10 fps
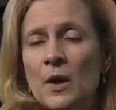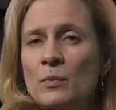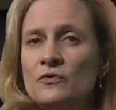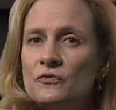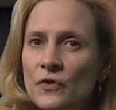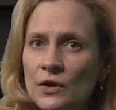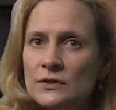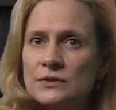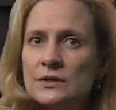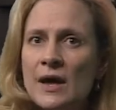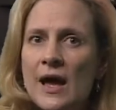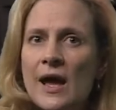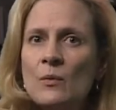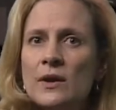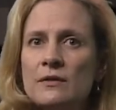But first,
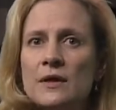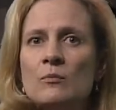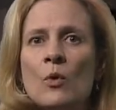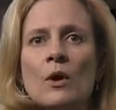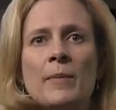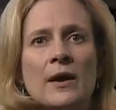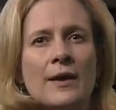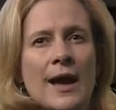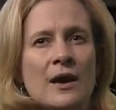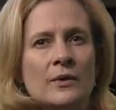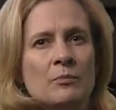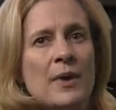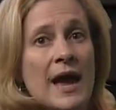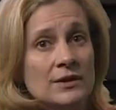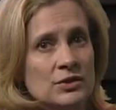I want to think more about how
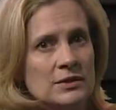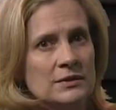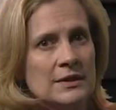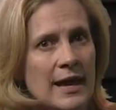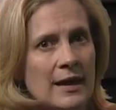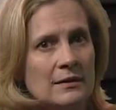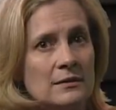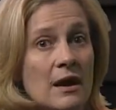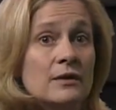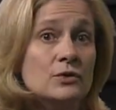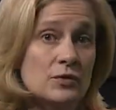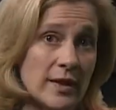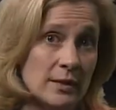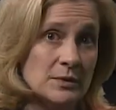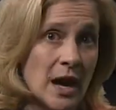impassioned and
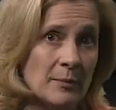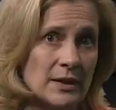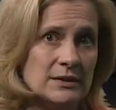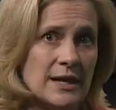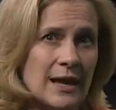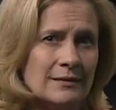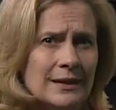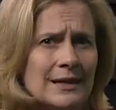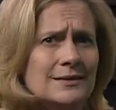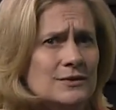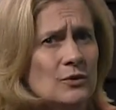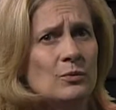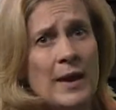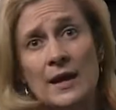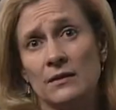underdeveloped topics can lead to
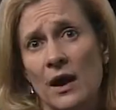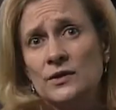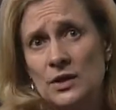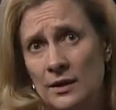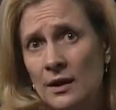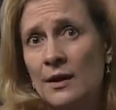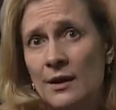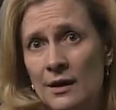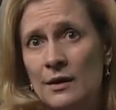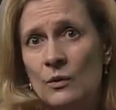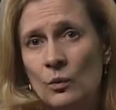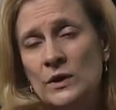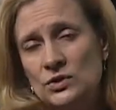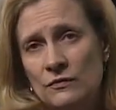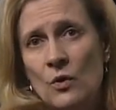bad logic,
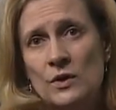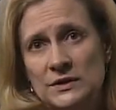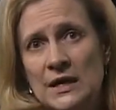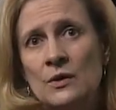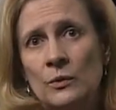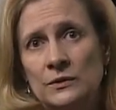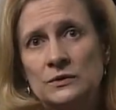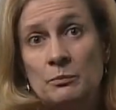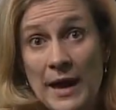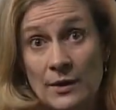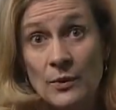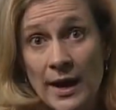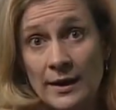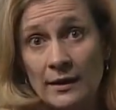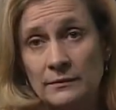which of course equals bad
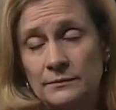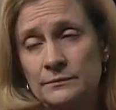writing.